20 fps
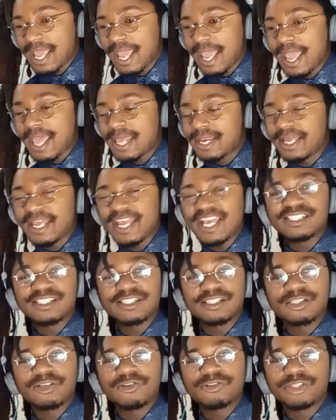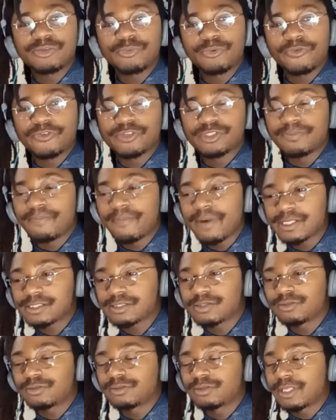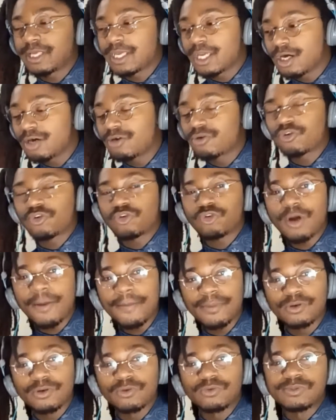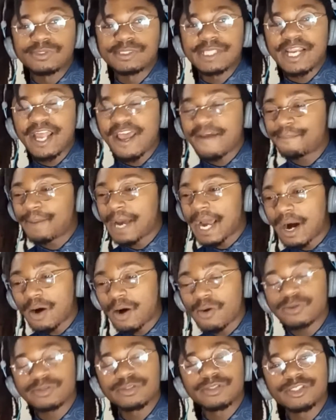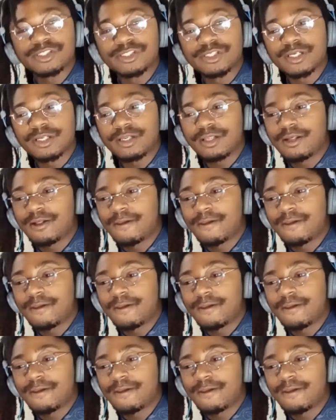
In an institution where there's mental ill criminals that have powers and shit.